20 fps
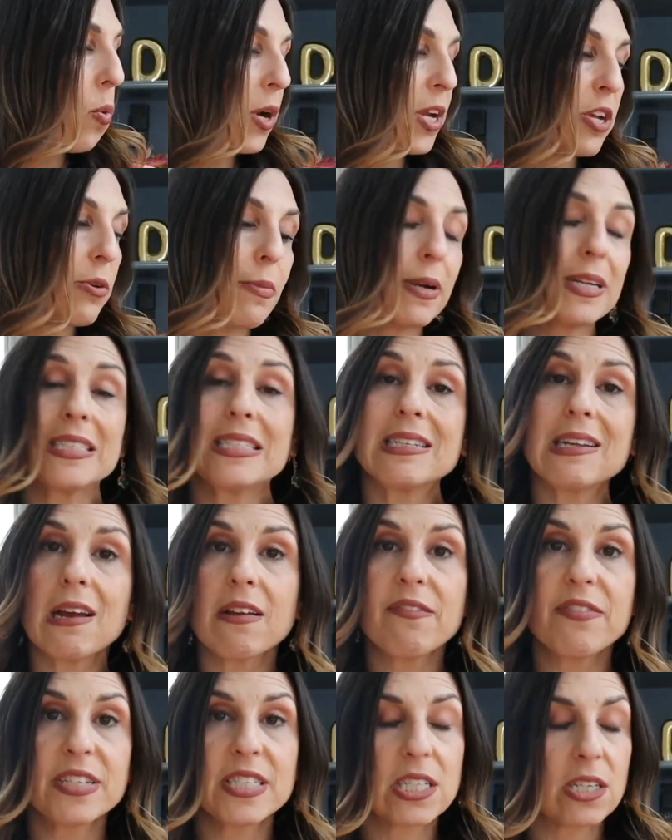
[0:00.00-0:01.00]
what you might see
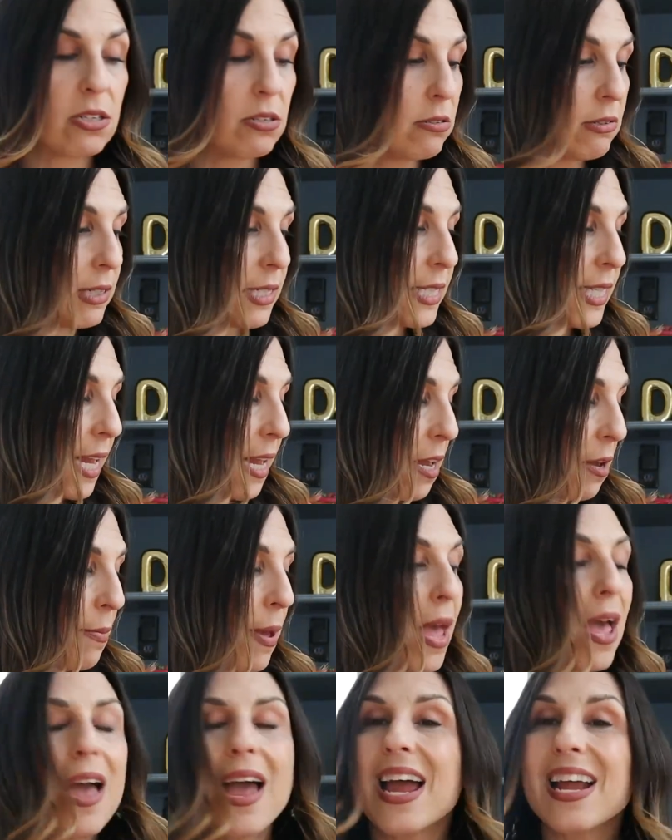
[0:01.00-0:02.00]
on physical exam,
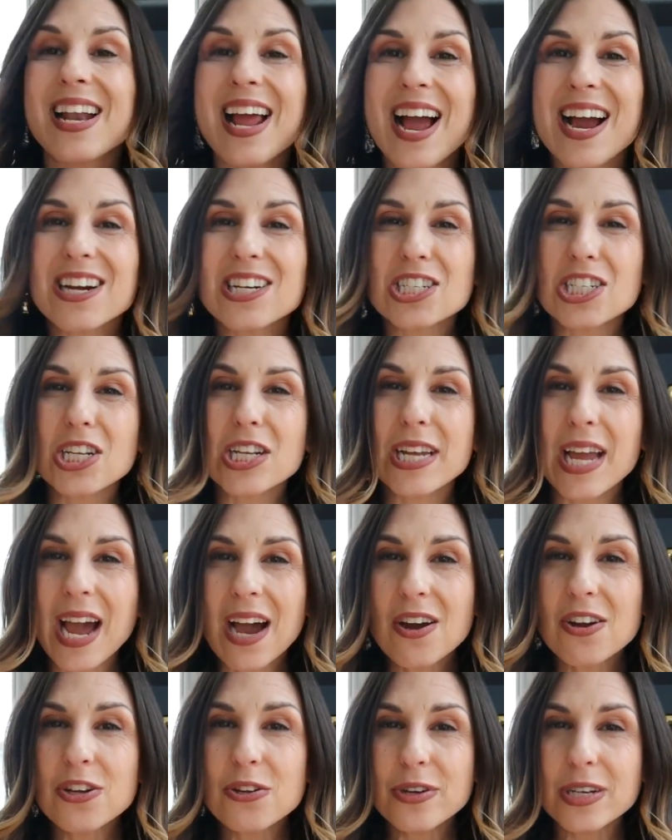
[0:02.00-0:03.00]
and actually
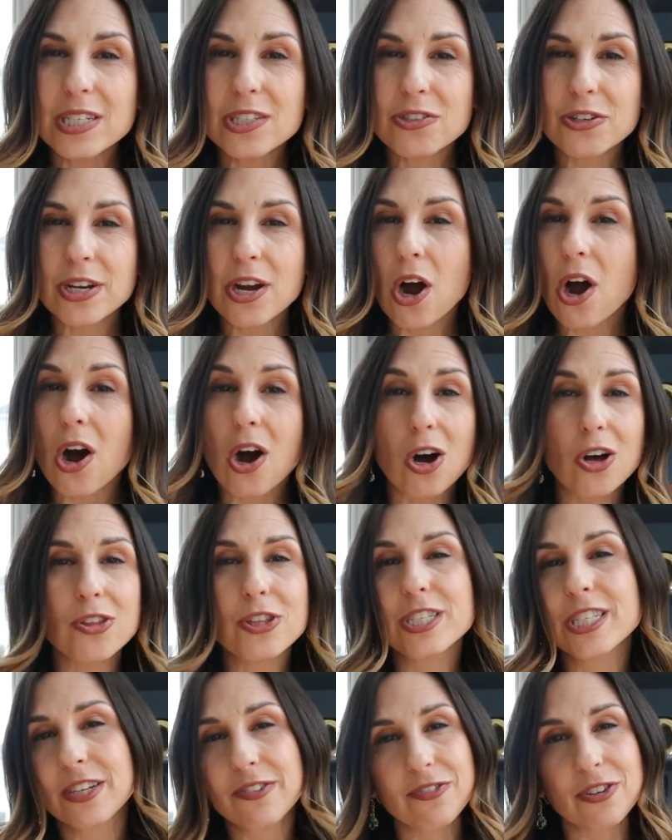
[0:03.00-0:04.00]
how you can treat all
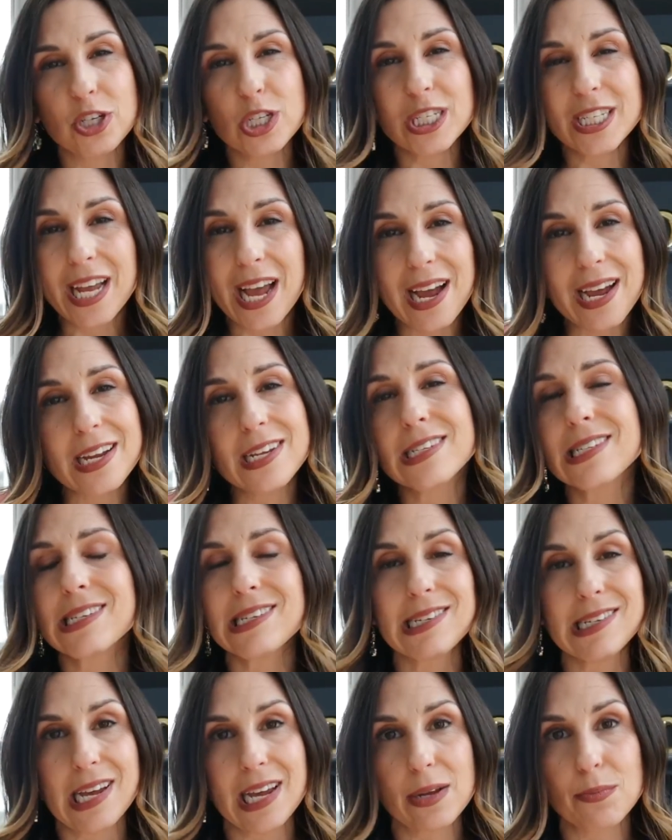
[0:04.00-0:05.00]
the different kinds
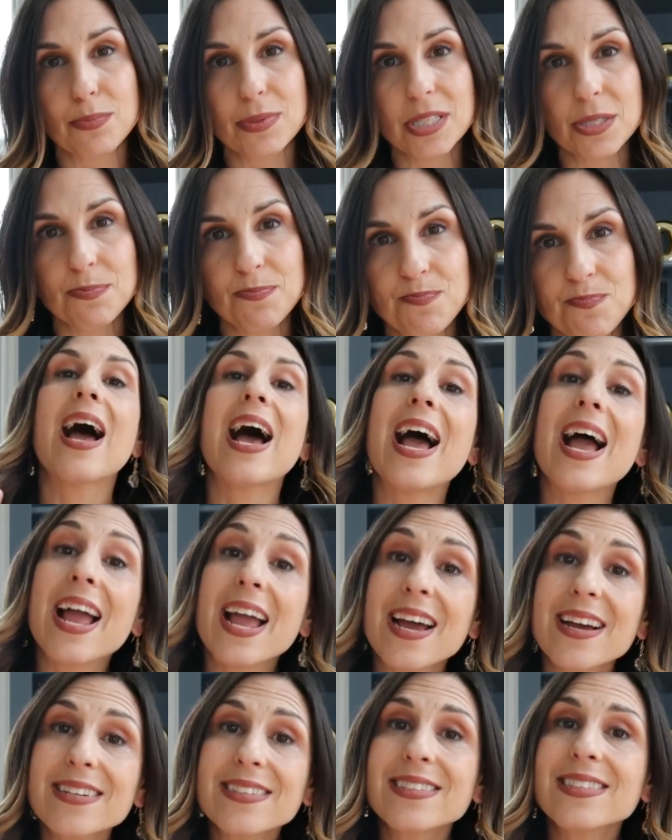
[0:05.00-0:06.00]
and types.
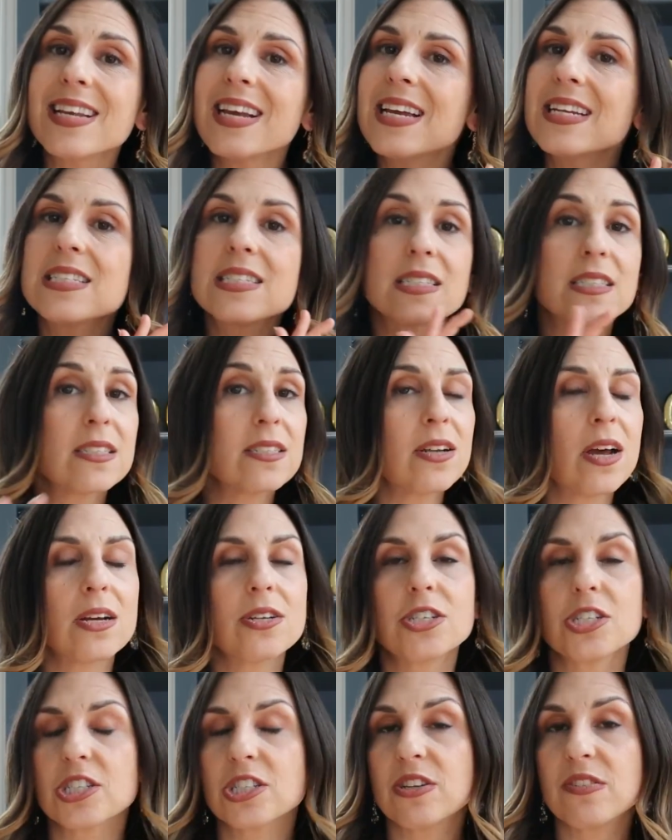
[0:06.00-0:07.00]
And it's
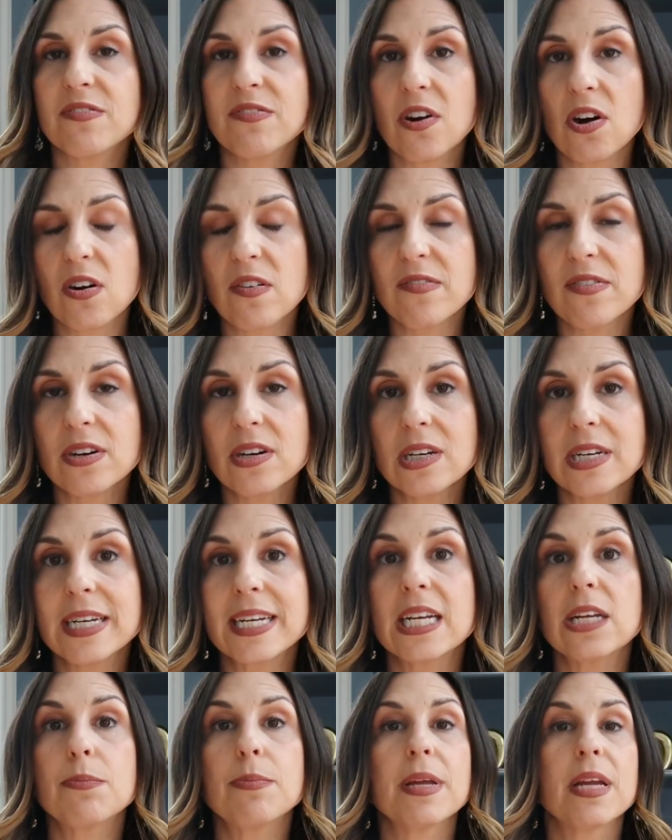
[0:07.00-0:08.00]
not just the vulva,
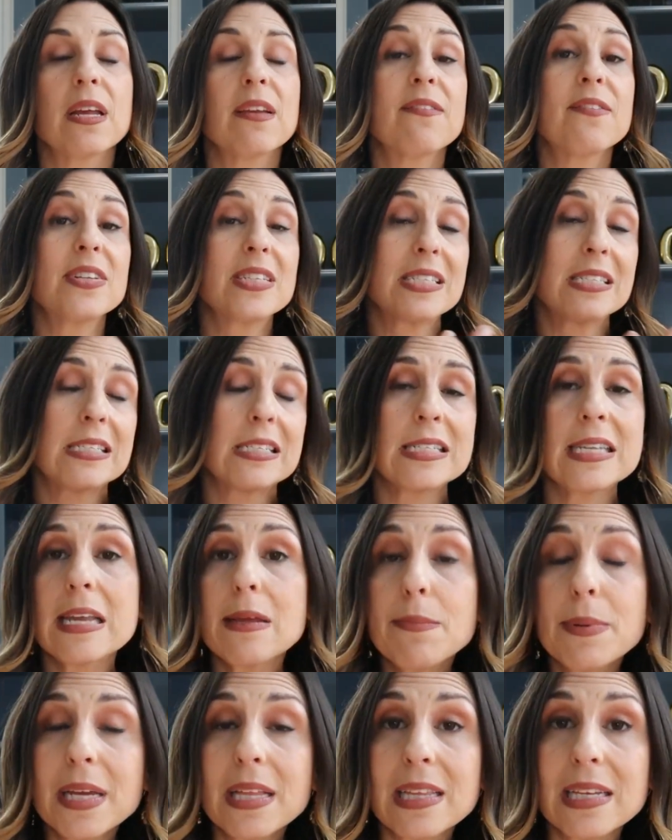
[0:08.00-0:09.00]
it could be
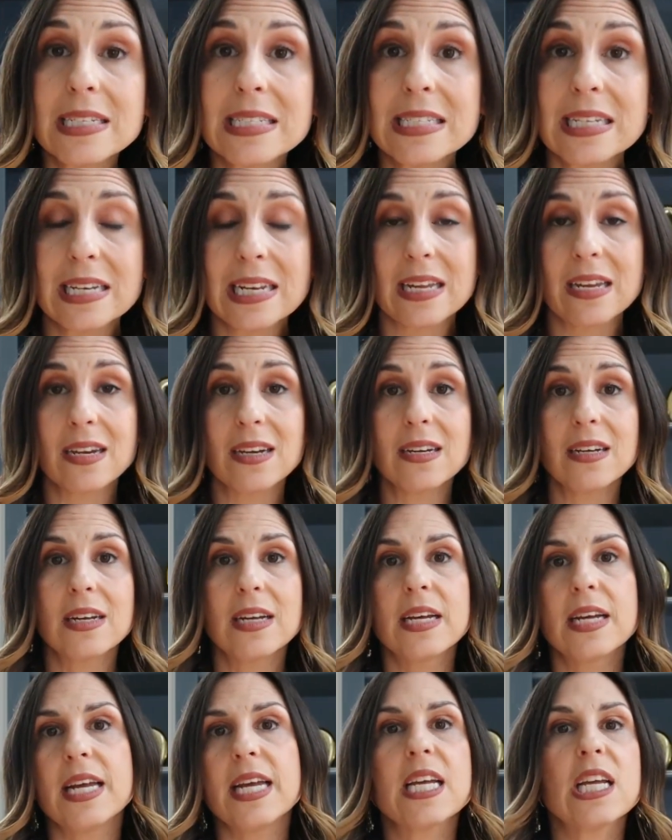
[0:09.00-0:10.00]
vestibulodynia,
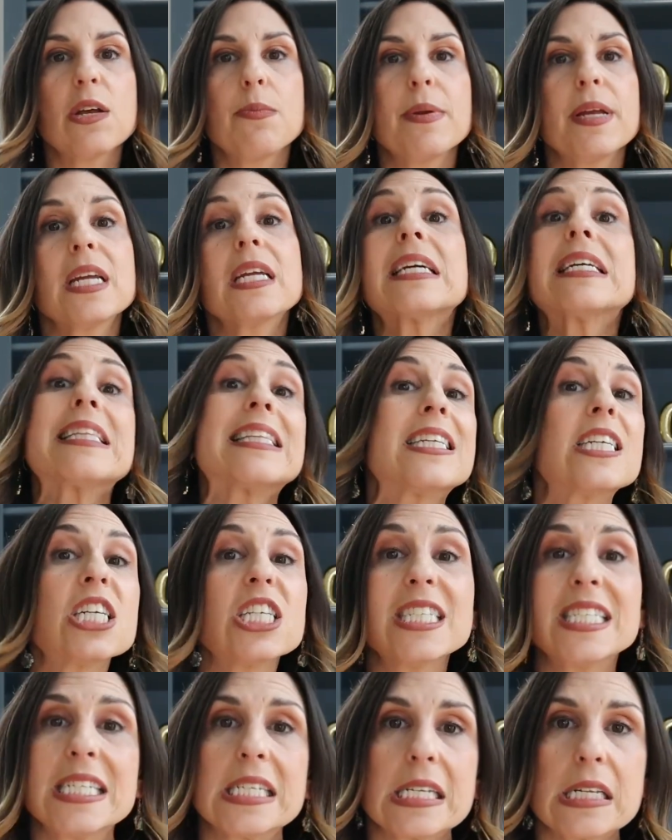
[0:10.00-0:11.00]
it could be
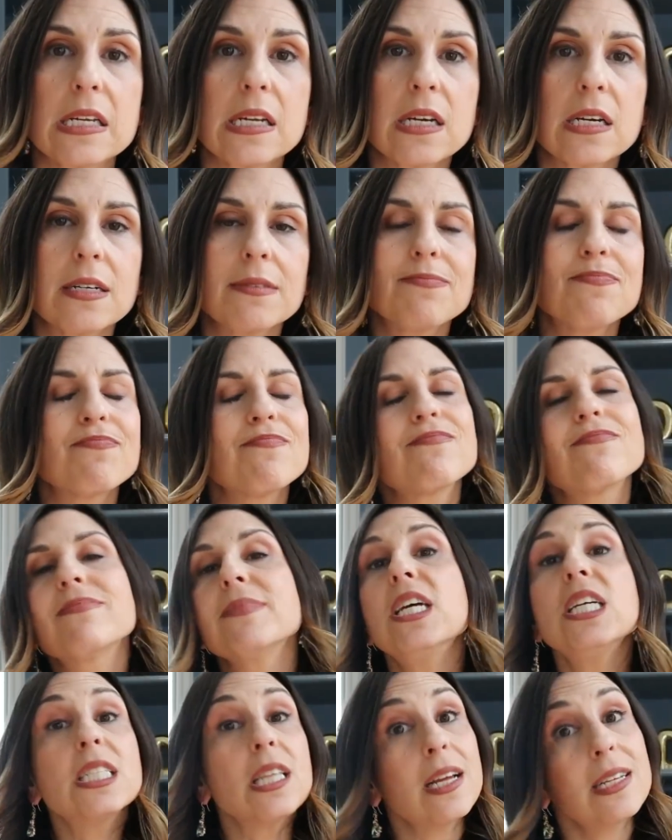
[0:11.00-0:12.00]
clitorodynia,
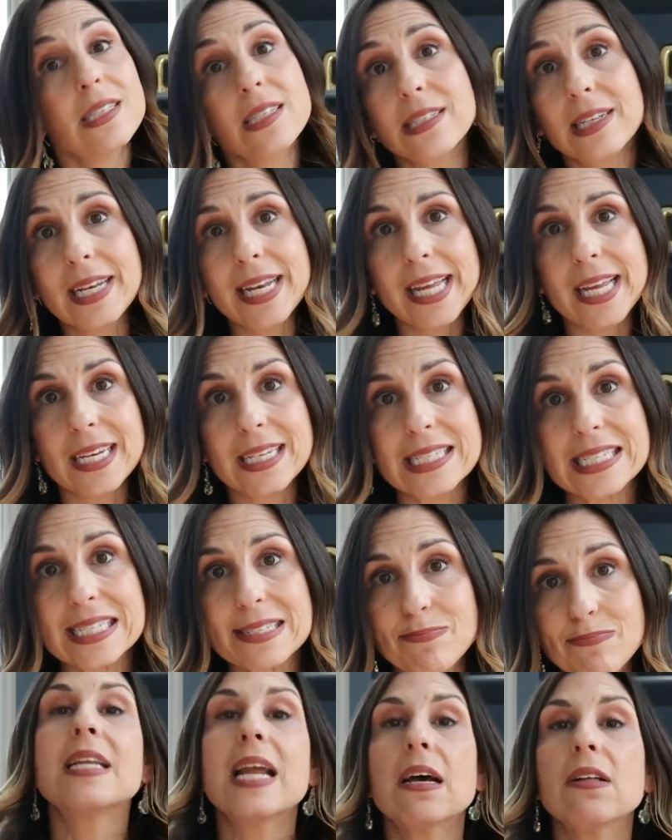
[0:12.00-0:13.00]
there's lots of
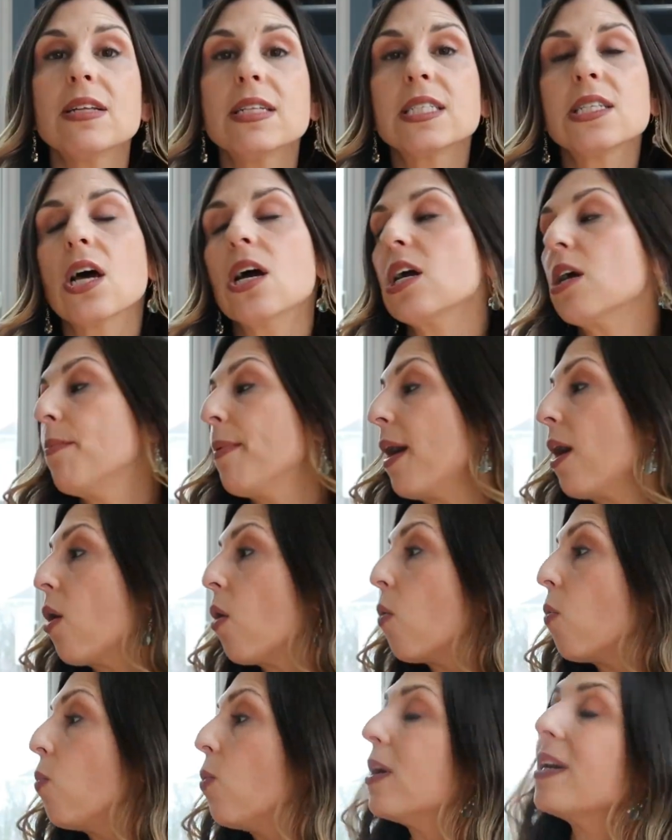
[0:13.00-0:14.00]
dynias. Now let's talk
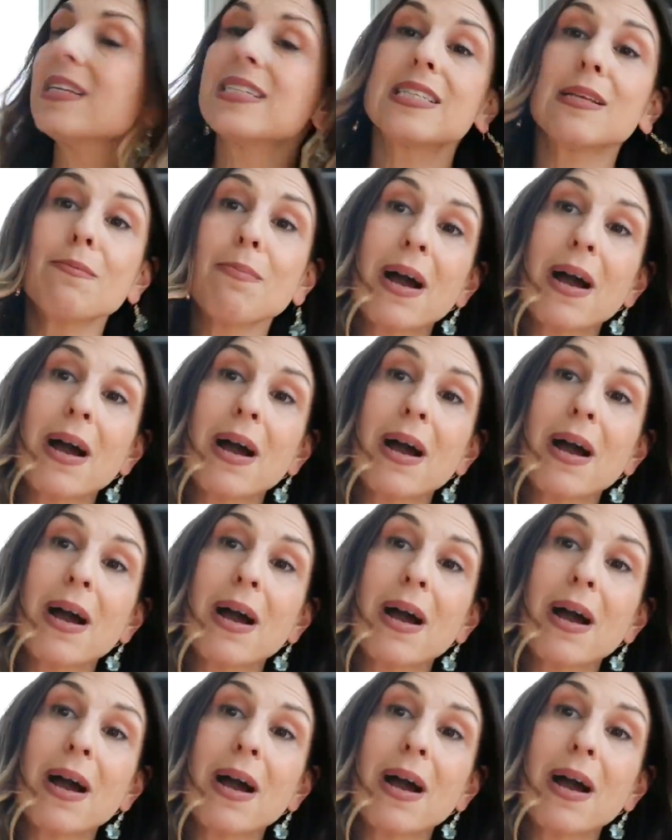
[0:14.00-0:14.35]
about what is the